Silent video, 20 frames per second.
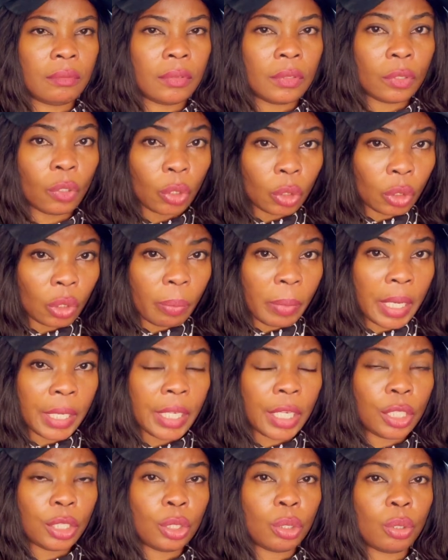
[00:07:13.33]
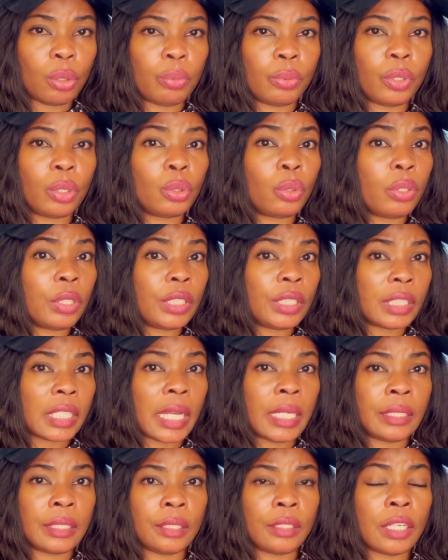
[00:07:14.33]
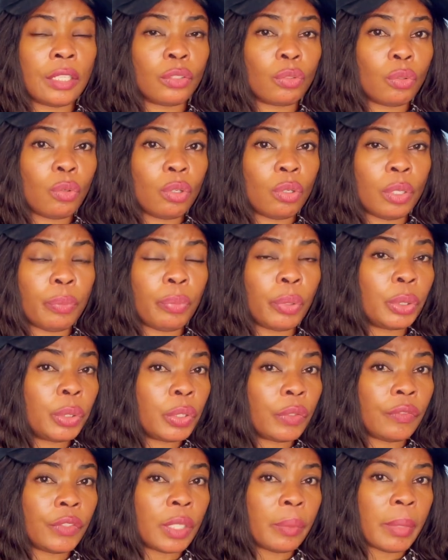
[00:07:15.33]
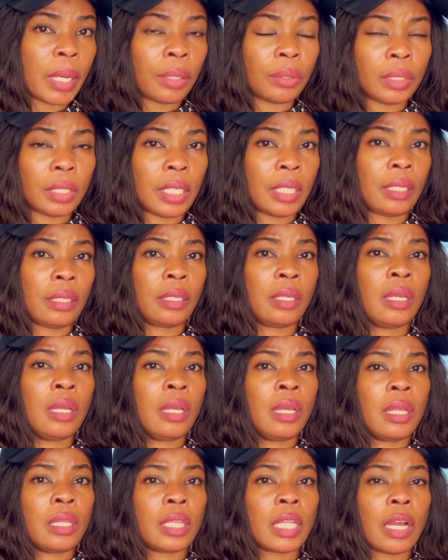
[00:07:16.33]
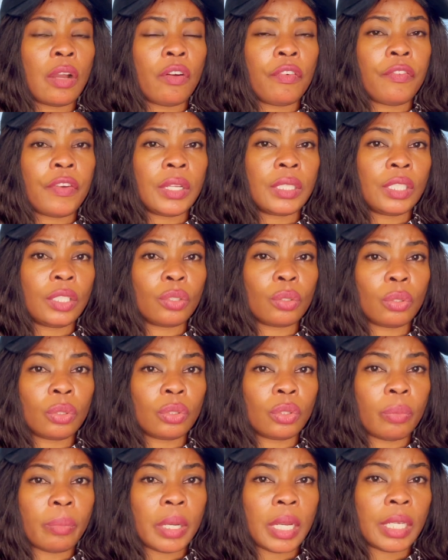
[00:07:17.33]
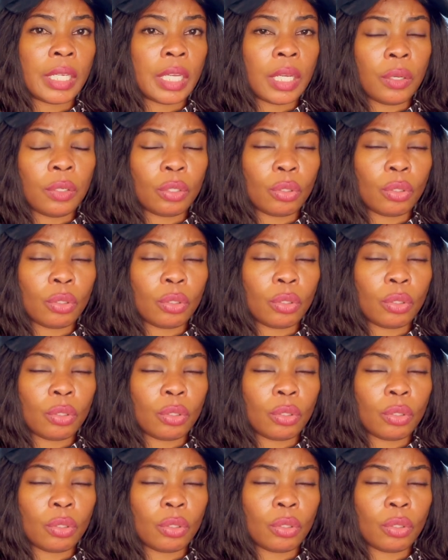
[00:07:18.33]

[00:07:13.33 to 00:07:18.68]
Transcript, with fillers: customer care job. Not only Sitel, there's so a bunch of them out there that offer this customer care.